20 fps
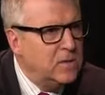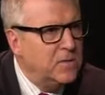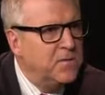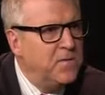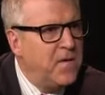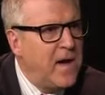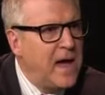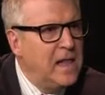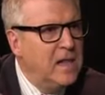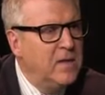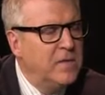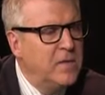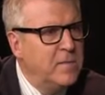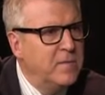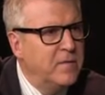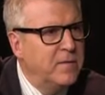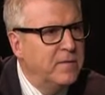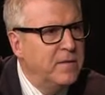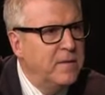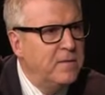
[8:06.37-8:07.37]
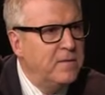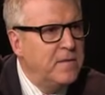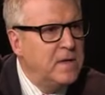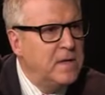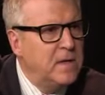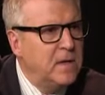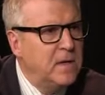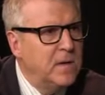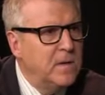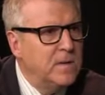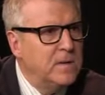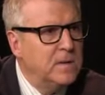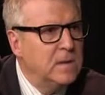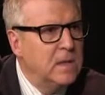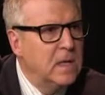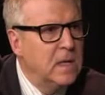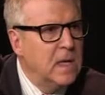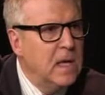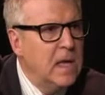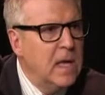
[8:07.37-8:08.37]
You follow them for 50 years,
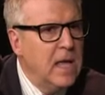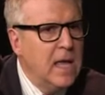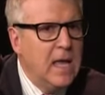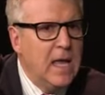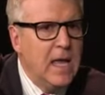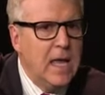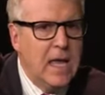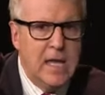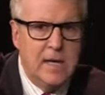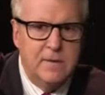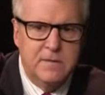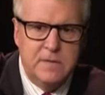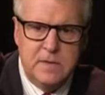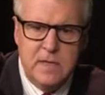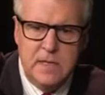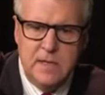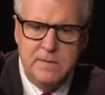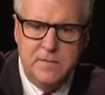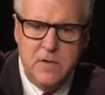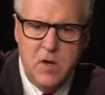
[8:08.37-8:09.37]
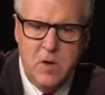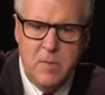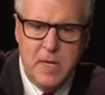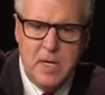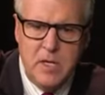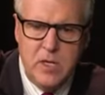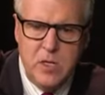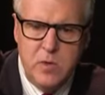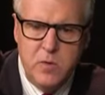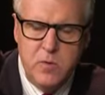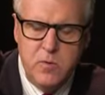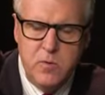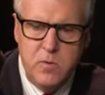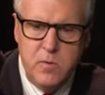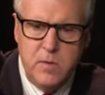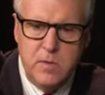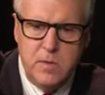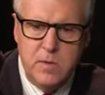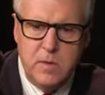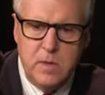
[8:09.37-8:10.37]
and if nobody
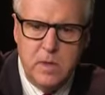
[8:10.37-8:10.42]
knew